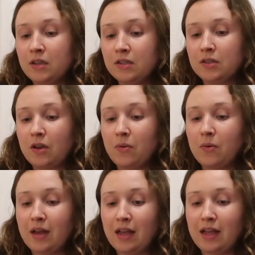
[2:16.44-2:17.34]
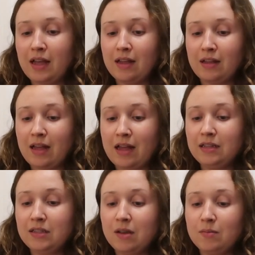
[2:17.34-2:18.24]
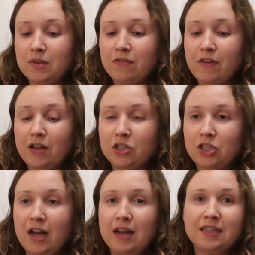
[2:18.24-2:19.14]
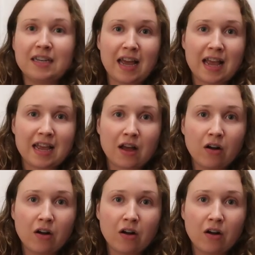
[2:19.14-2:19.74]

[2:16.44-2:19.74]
so in terms of Chardonnay,